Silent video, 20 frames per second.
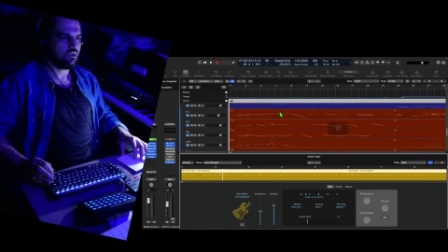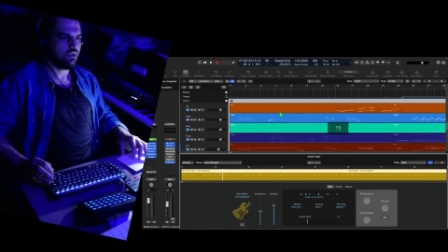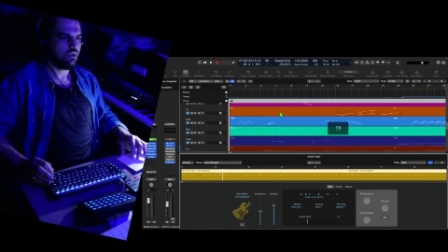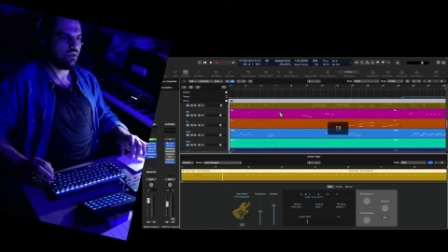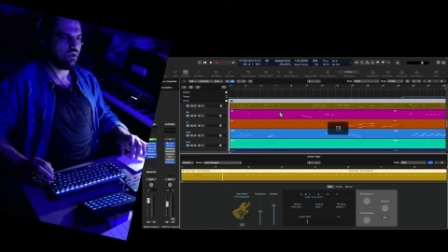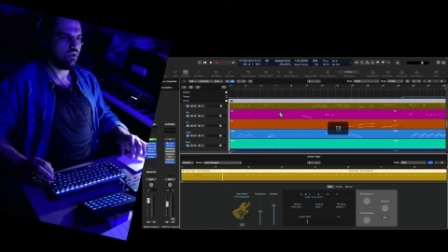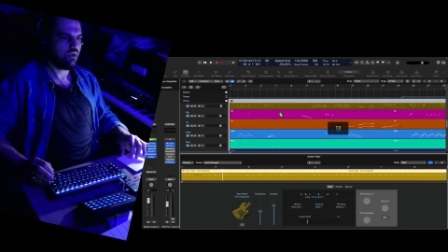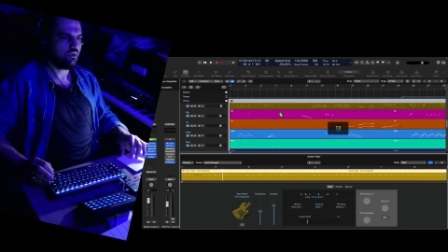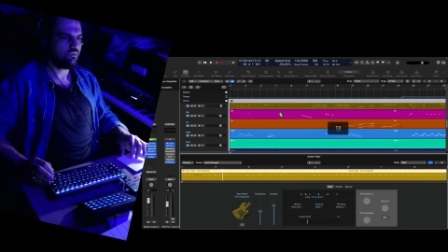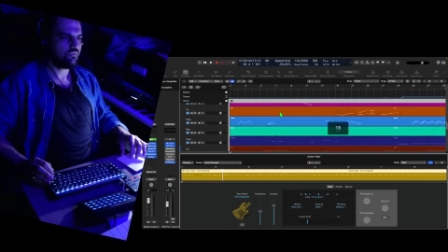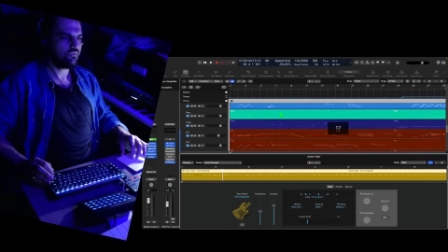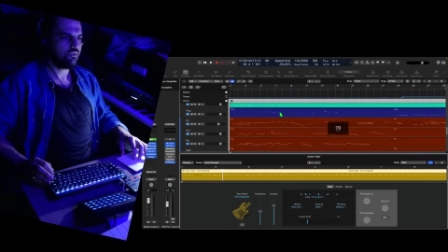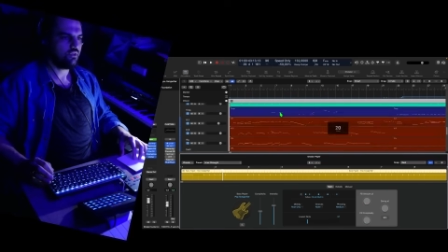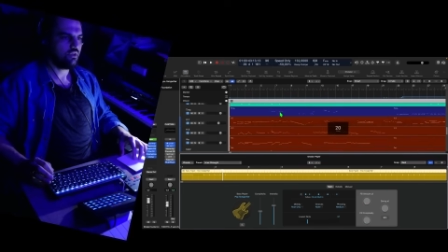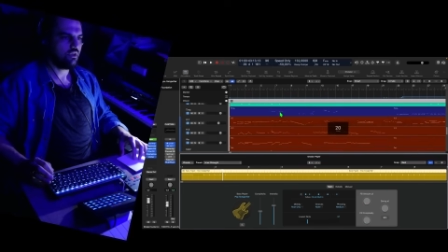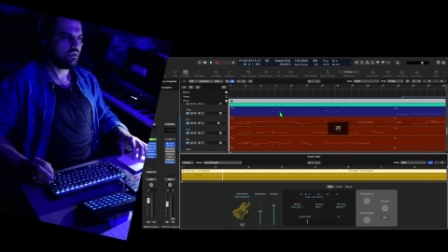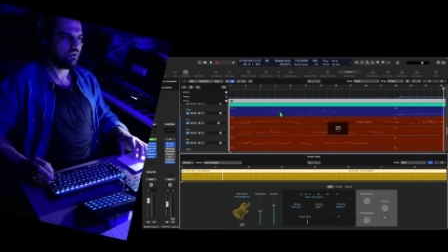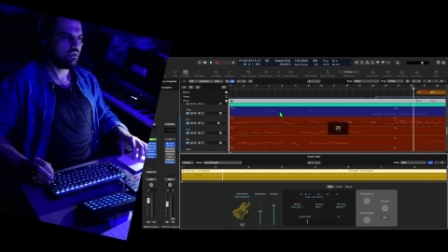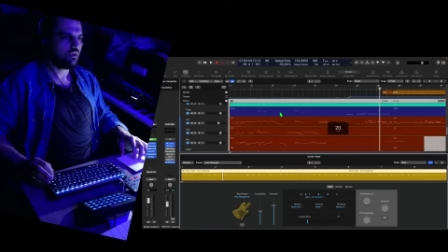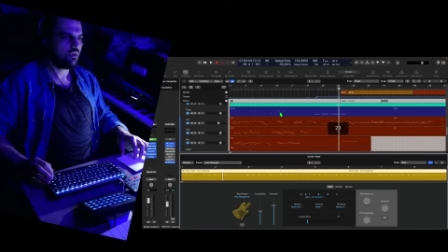of
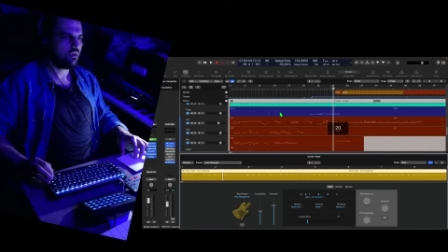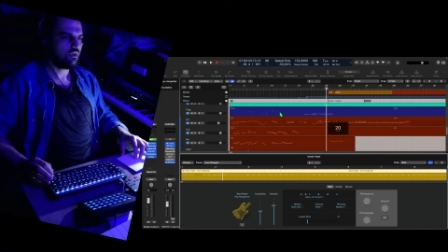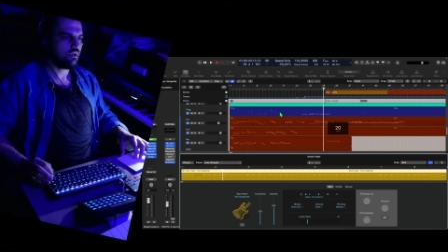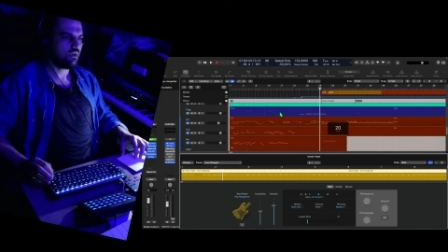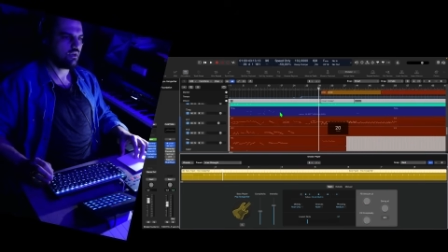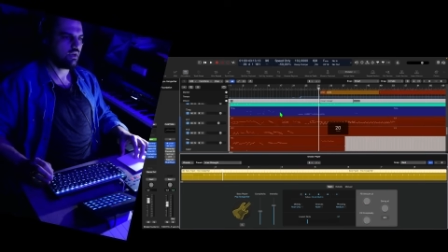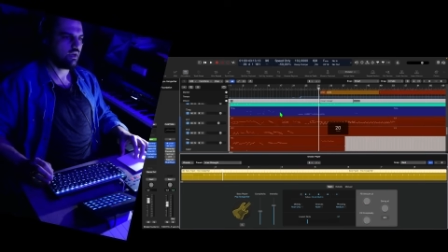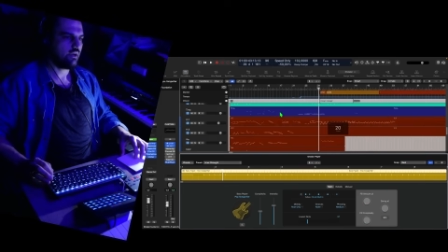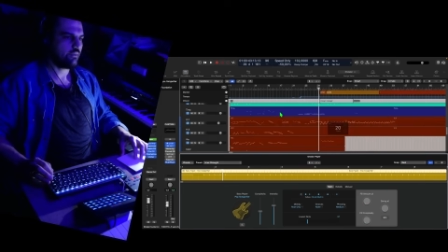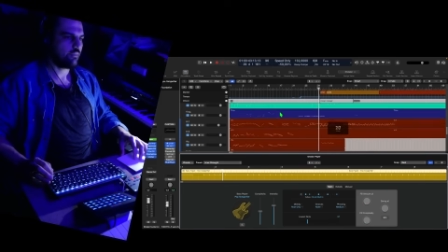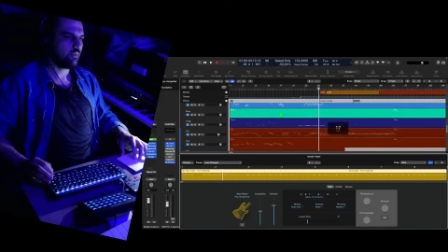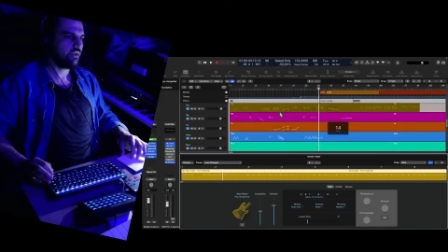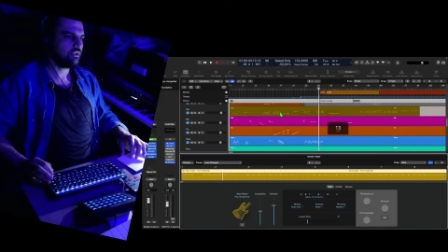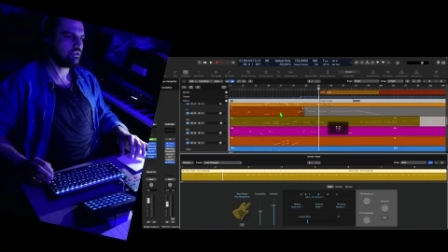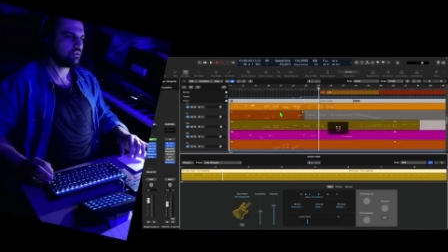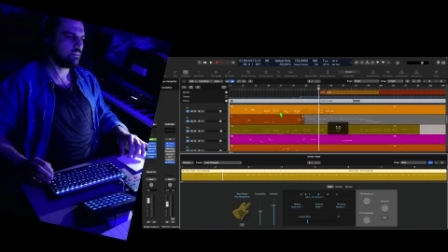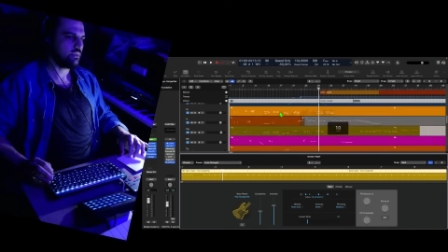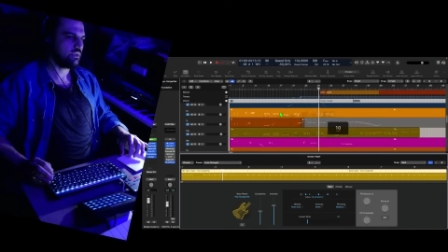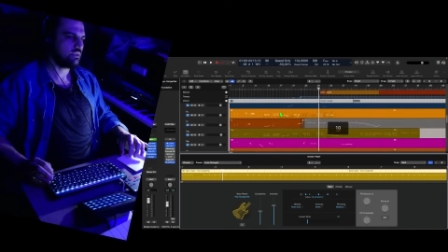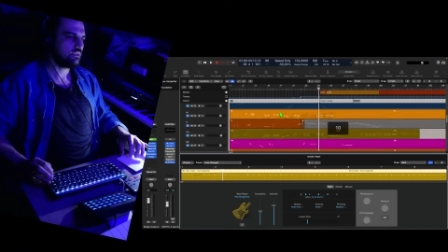your
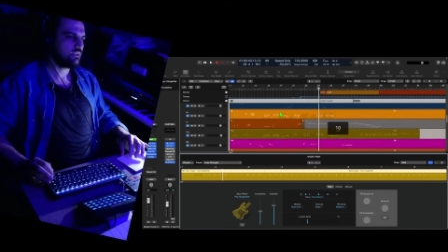arrangement